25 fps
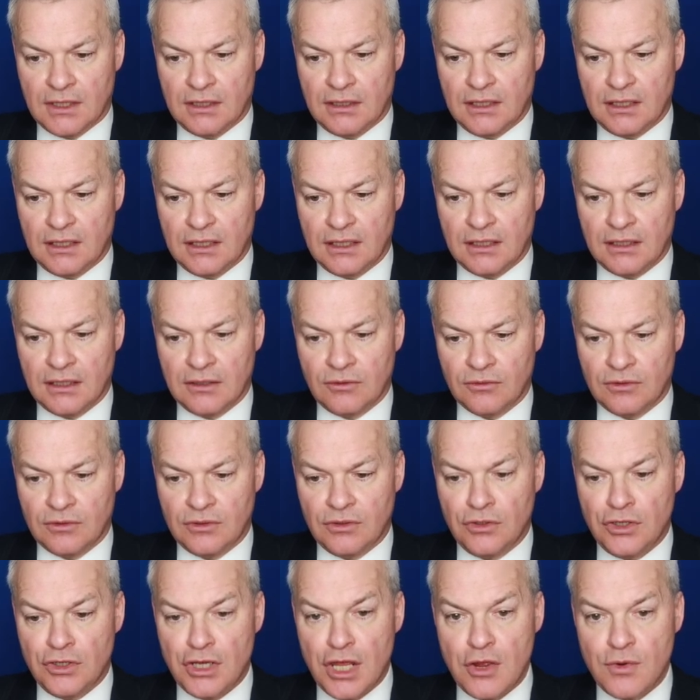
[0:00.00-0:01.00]
Now,
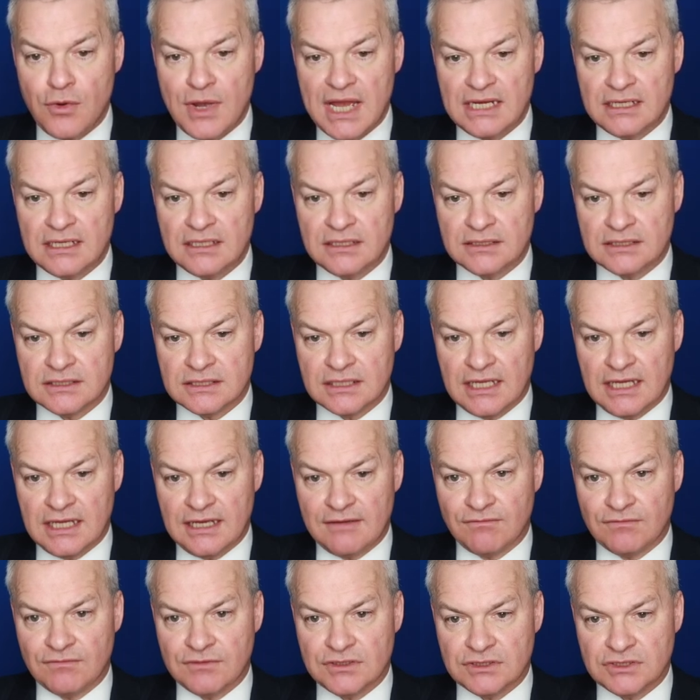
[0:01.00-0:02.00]
no ends
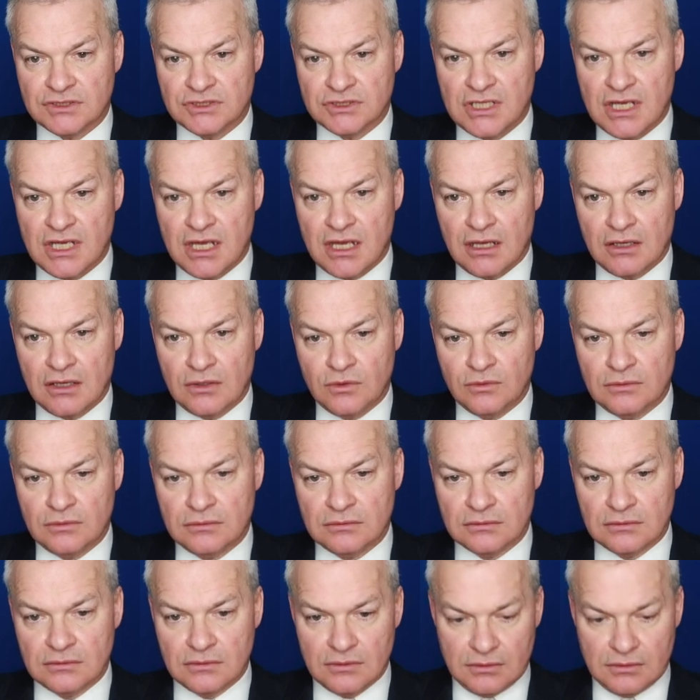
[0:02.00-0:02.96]
left, so